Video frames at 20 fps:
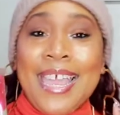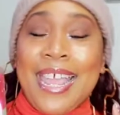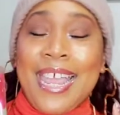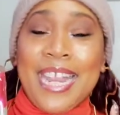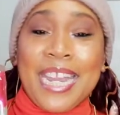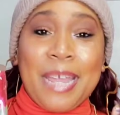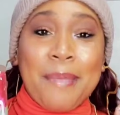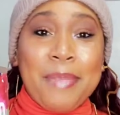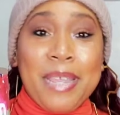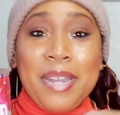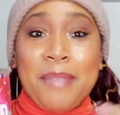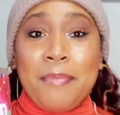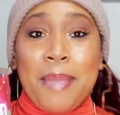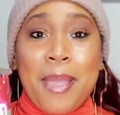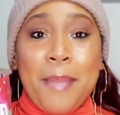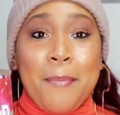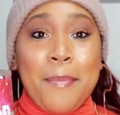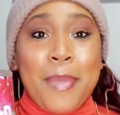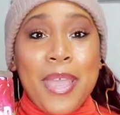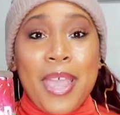and I'm in
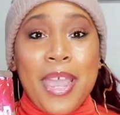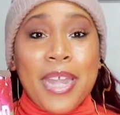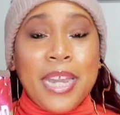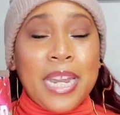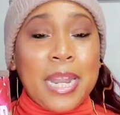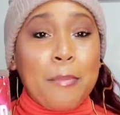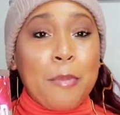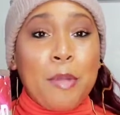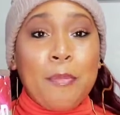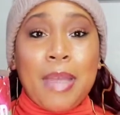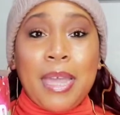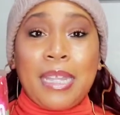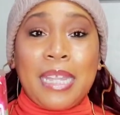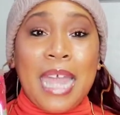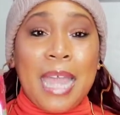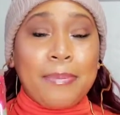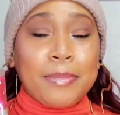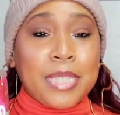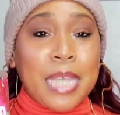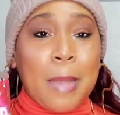my bed and I'm on my
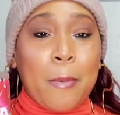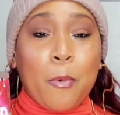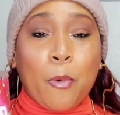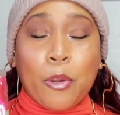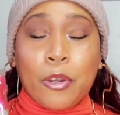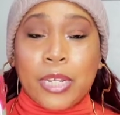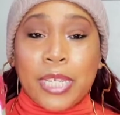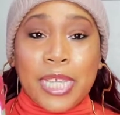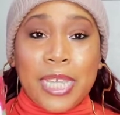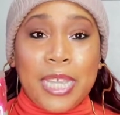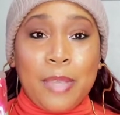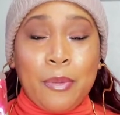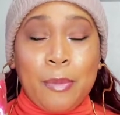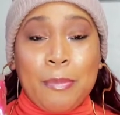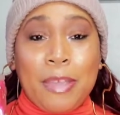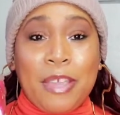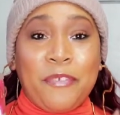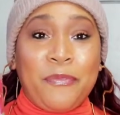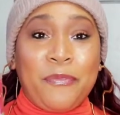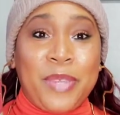laptop working with
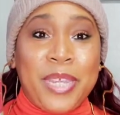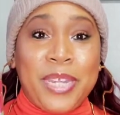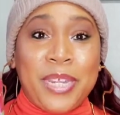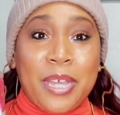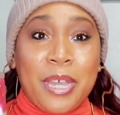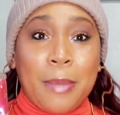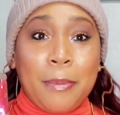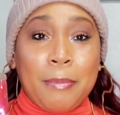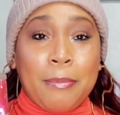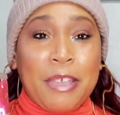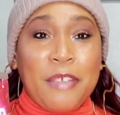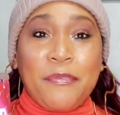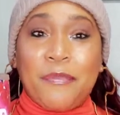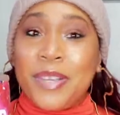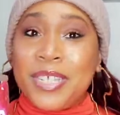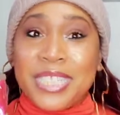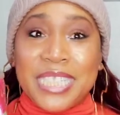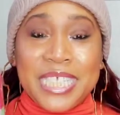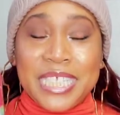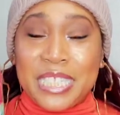my feet up and my
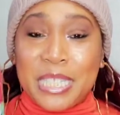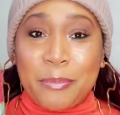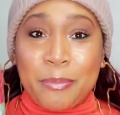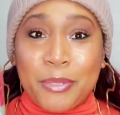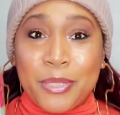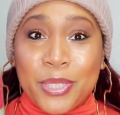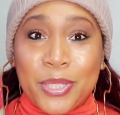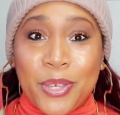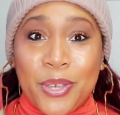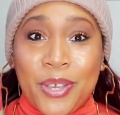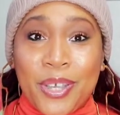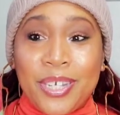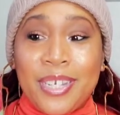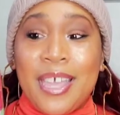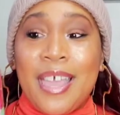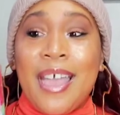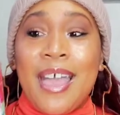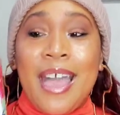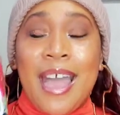fuzzy slippers on.